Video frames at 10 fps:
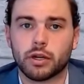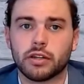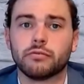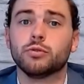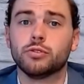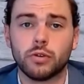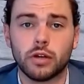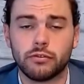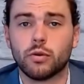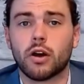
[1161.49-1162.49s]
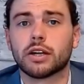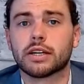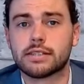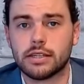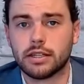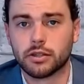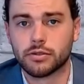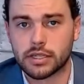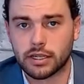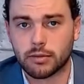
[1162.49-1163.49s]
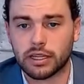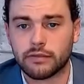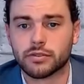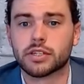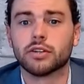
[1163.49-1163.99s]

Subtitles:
but if you are exceeding those income levels,